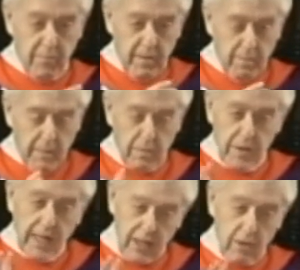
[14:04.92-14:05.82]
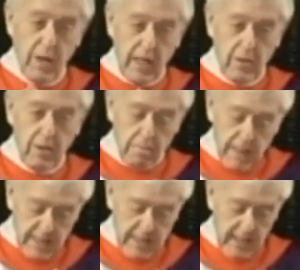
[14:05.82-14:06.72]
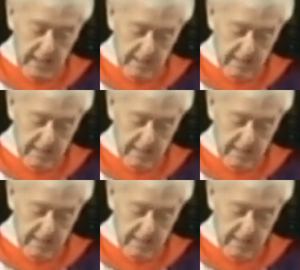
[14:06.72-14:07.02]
the people gathered round her bedside.